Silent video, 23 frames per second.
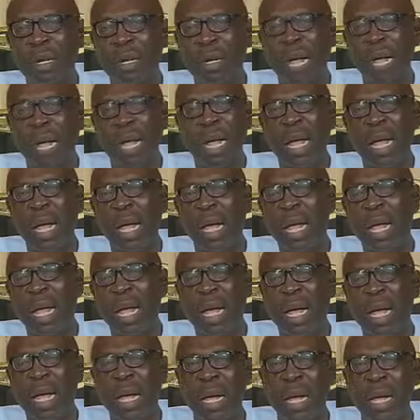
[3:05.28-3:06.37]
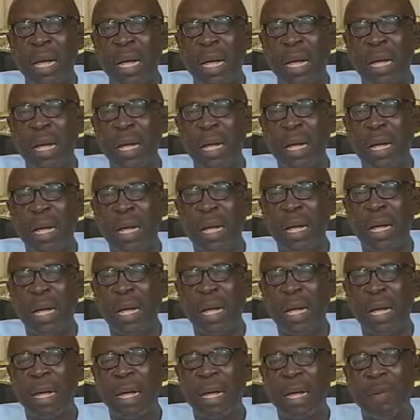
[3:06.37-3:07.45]
uh,
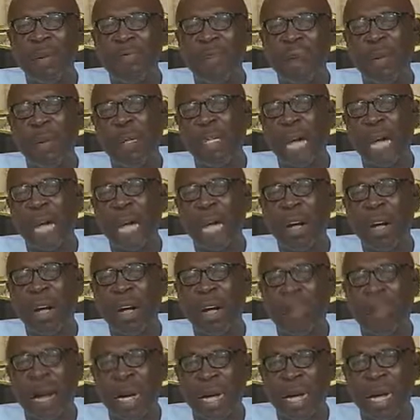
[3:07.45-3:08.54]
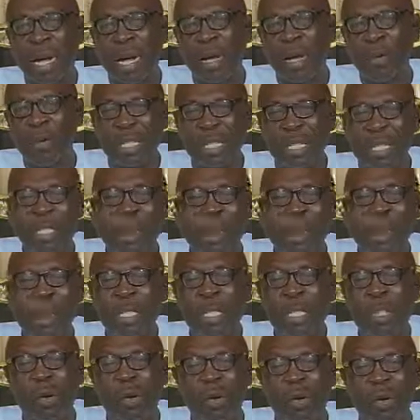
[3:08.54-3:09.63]
uh, Reverend Peter Obadan, who was a deputy to